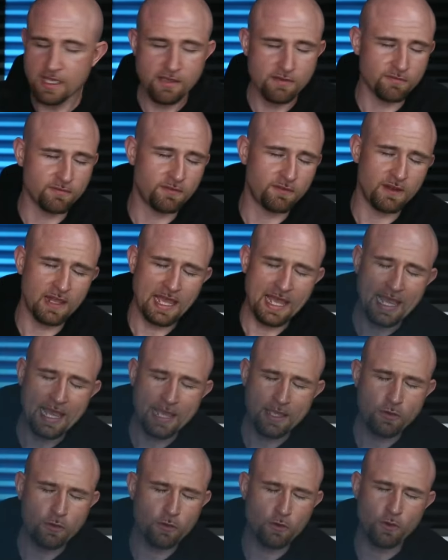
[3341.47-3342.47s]
And
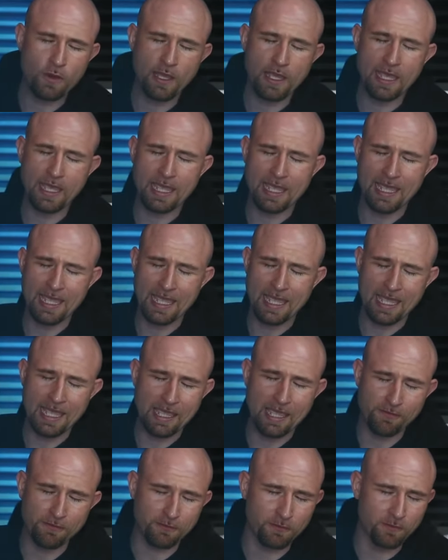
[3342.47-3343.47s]
fly
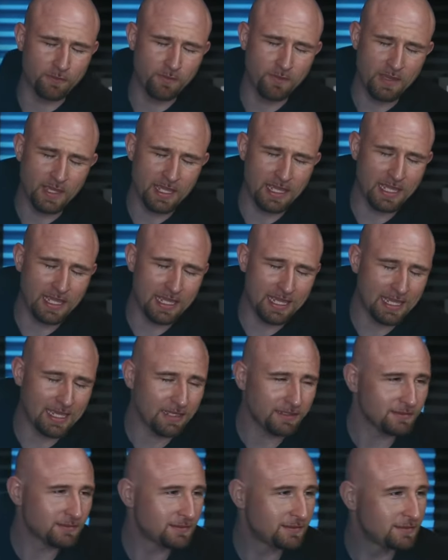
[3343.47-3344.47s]
away from
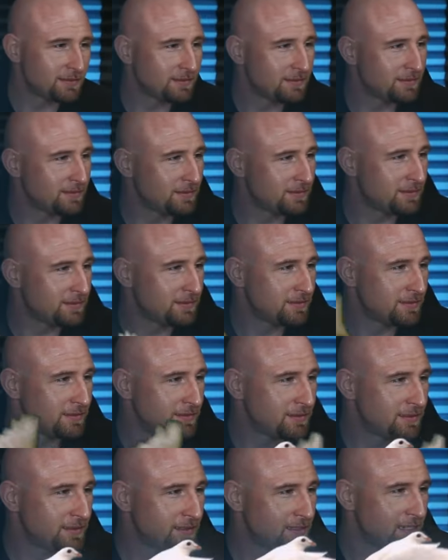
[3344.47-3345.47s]
me.
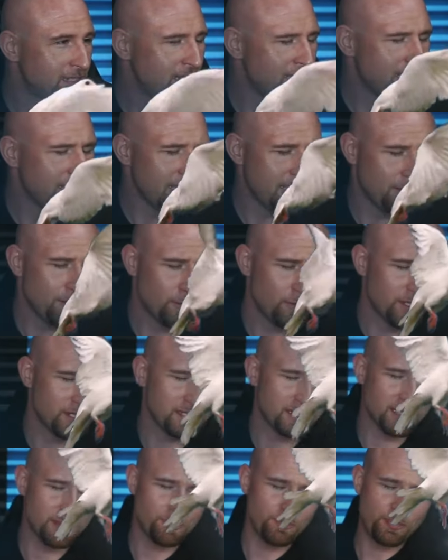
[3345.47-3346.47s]
He
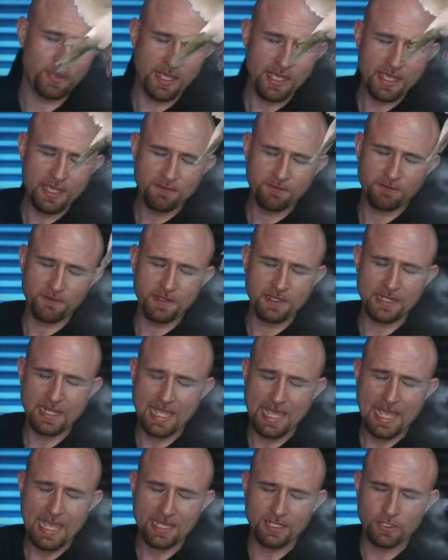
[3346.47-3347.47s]
was the
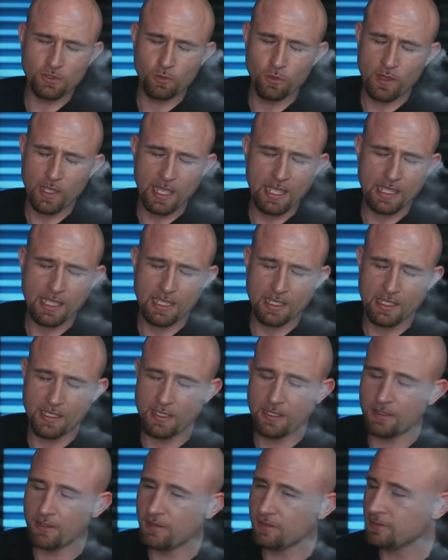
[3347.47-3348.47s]
Bitfinex
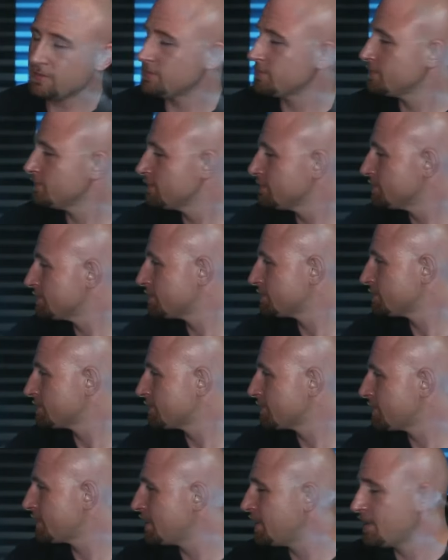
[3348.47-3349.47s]
whale,
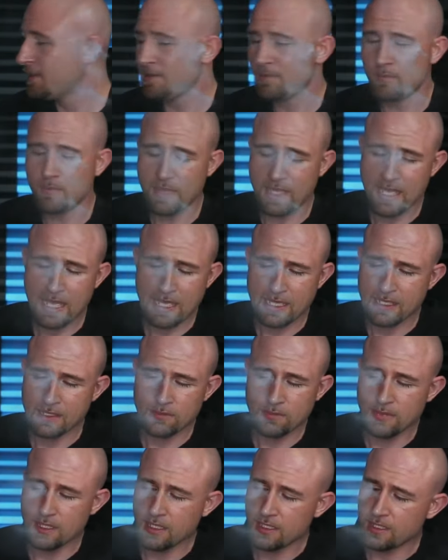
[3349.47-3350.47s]

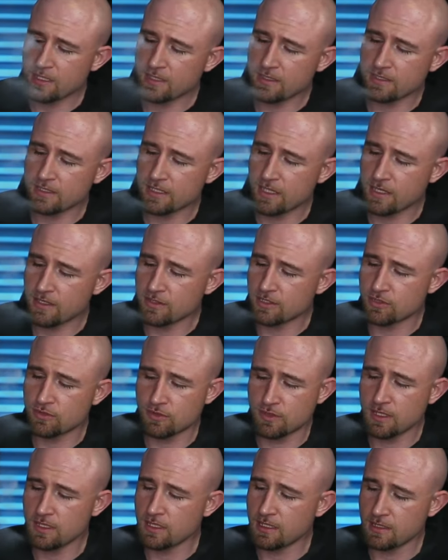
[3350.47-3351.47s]
made millions on
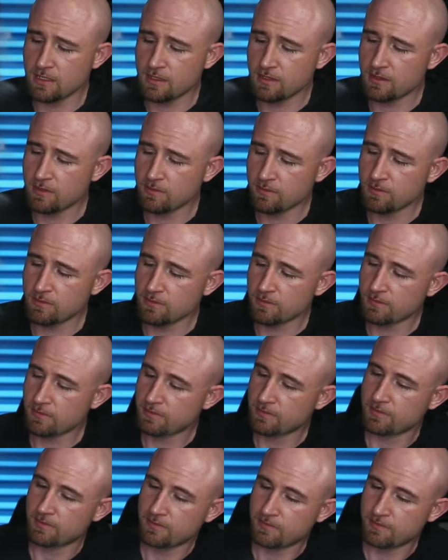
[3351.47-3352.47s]
stream.